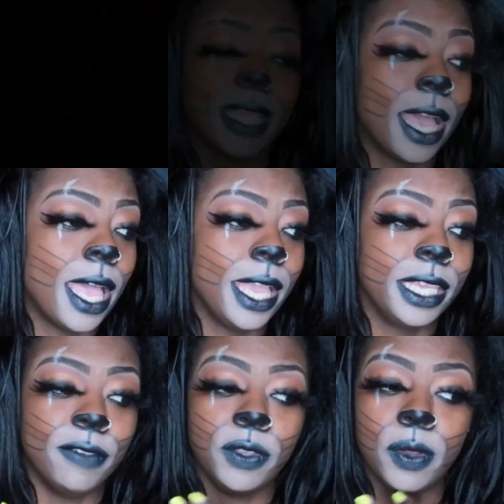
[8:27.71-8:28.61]
I
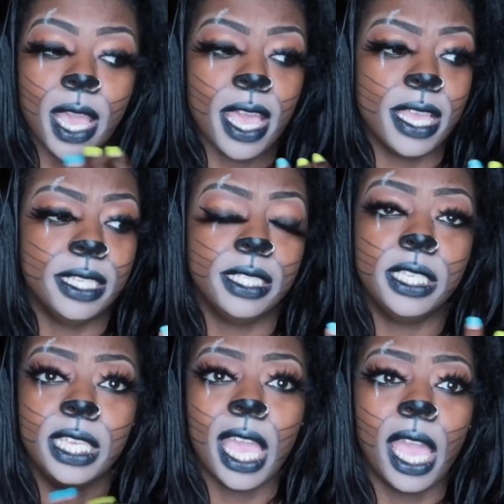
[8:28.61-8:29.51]
give you guys
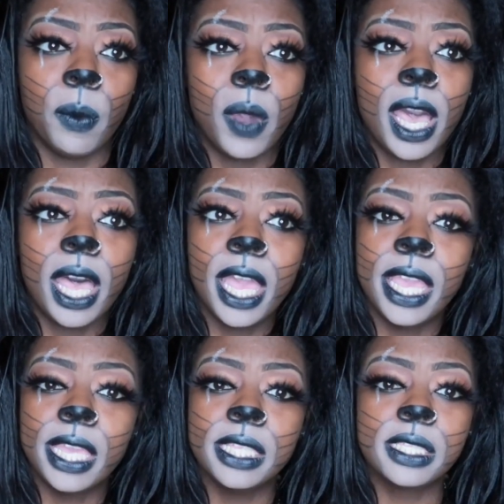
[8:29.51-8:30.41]

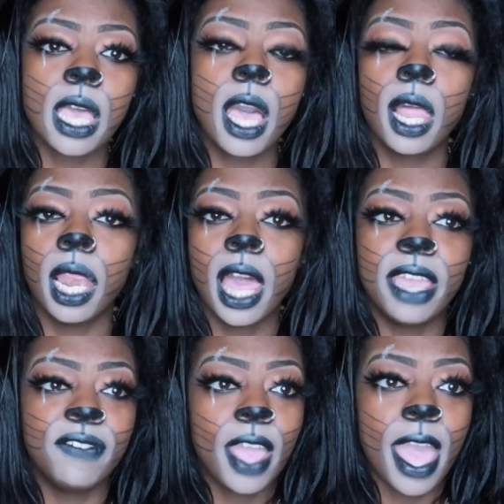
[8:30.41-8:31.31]
DIYs,
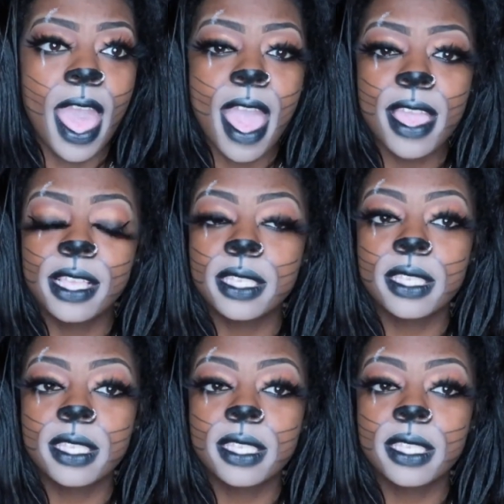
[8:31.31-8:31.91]
life hacks,